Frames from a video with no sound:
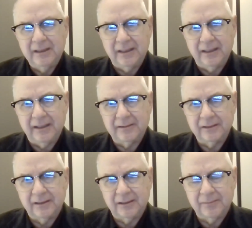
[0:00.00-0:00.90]
And
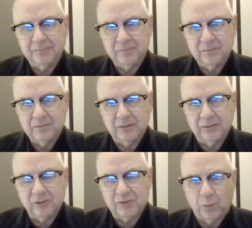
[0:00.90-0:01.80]

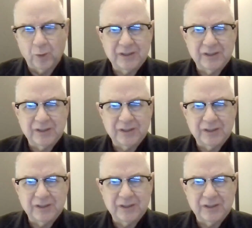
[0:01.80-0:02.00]
it was 4